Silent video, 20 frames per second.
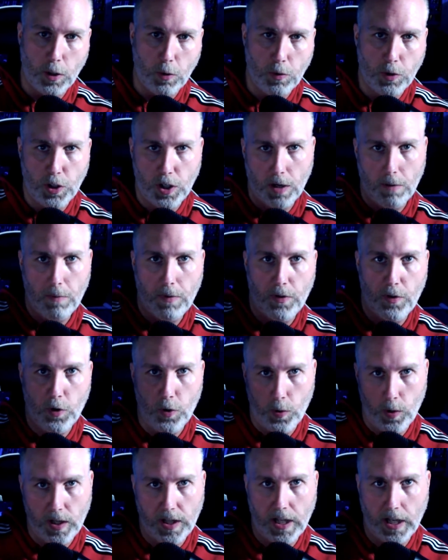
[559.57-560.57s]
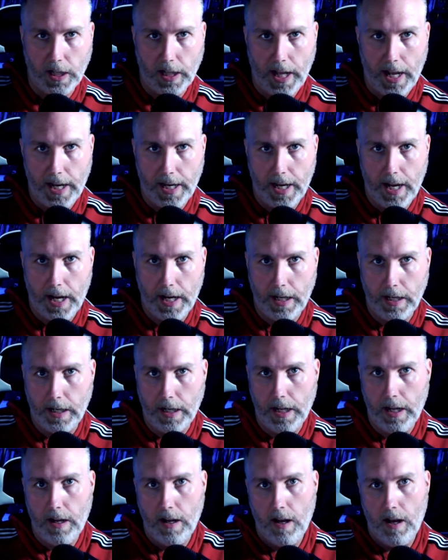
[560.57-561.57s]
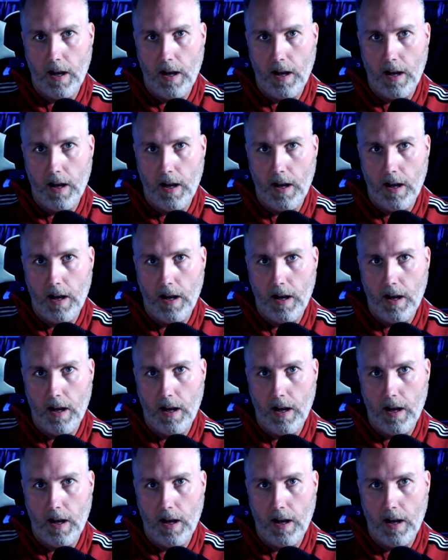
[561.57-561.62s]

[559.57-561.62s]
You jump through it and then land on it.